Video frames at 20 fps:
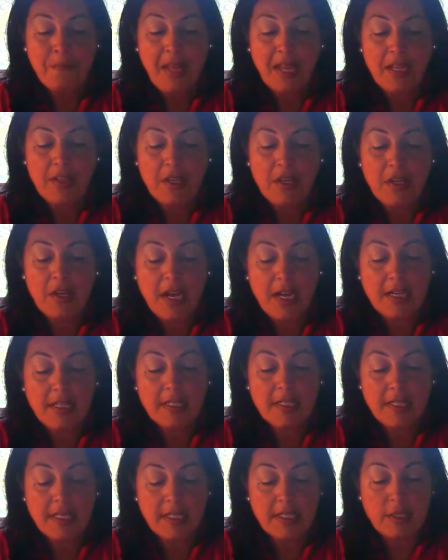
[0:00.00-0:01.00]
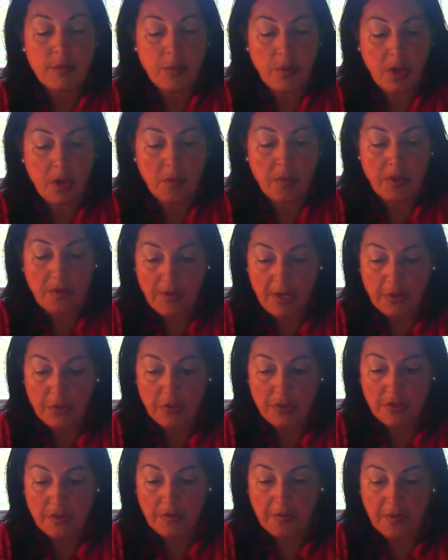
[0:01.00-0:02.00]
In the United States Department of
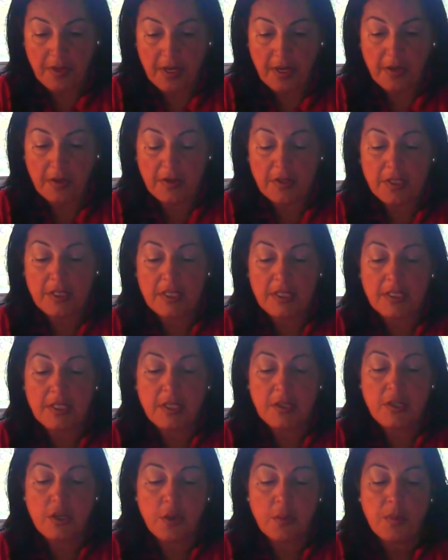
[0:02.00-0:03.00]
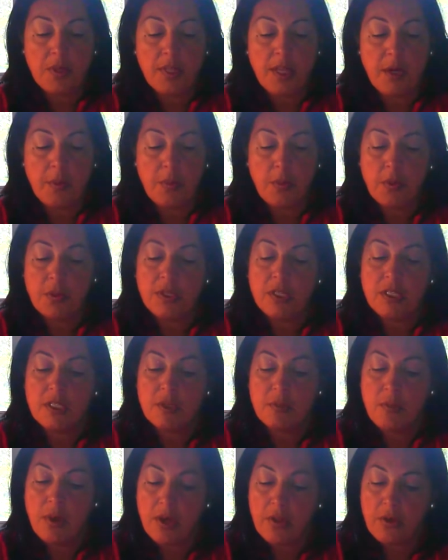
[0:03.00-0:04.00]
Veterans Affairs, it's determined that a person's
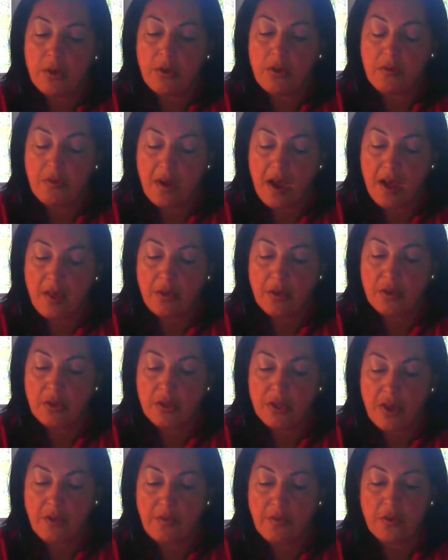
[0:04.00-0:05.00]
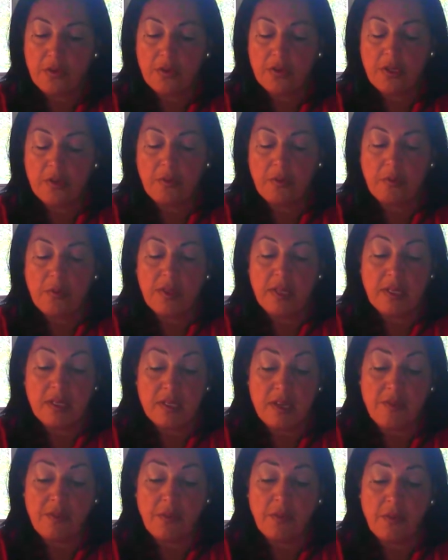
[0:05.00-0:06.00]
mother or father suffers when they
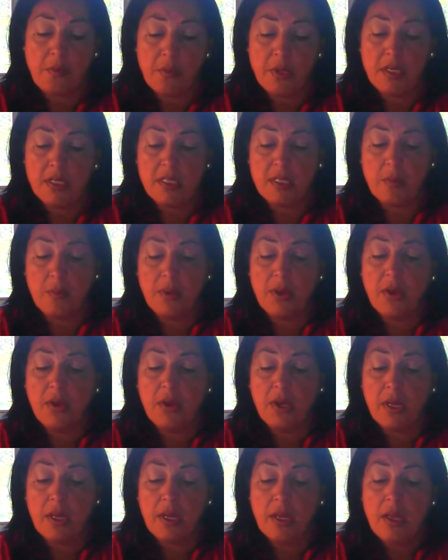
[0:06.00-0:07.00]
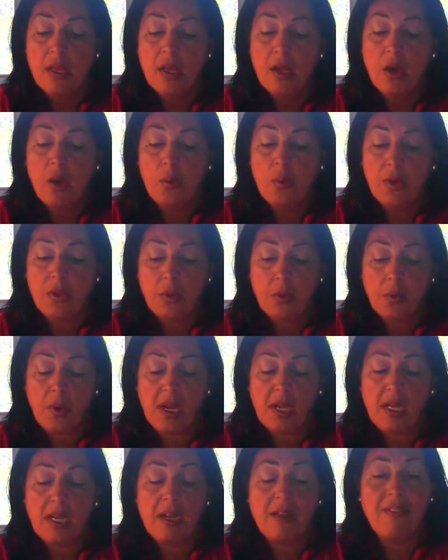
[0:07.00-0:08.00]
suffer from a disability with a
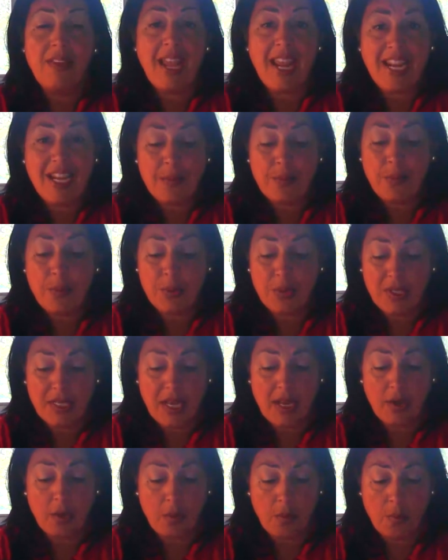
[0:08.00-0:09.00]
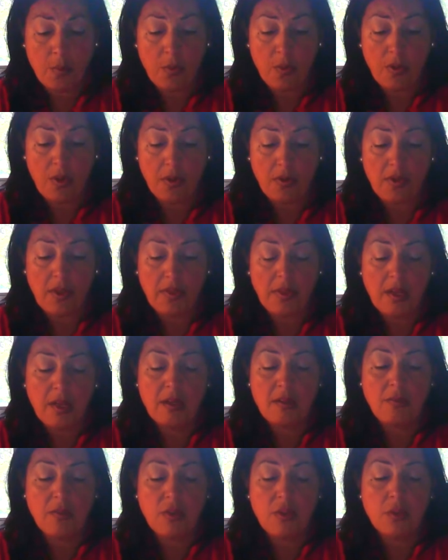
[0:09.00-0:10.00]
rating of 80% or more that the
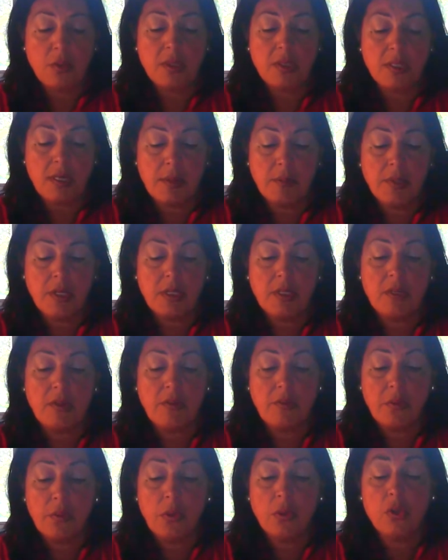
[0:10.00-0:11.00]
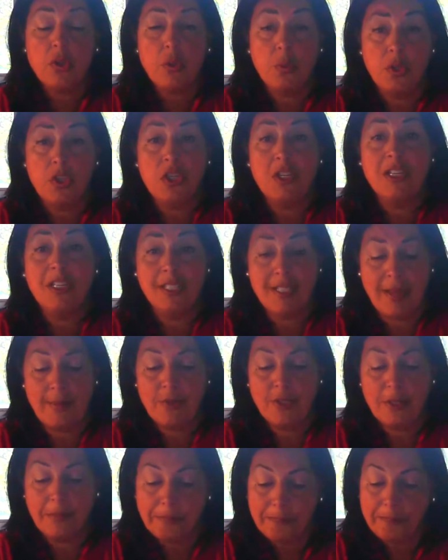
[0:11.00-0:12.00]
individual is subject to full tuition
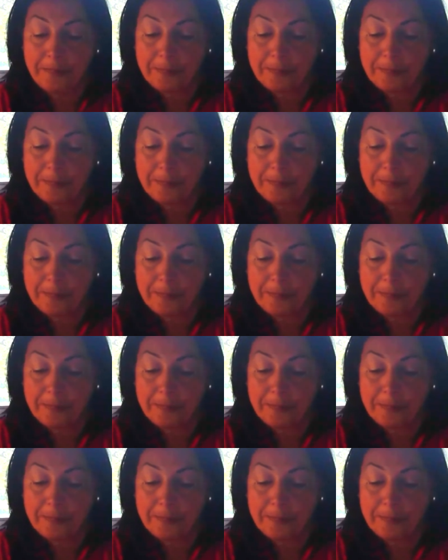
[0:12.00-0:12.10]
exemption.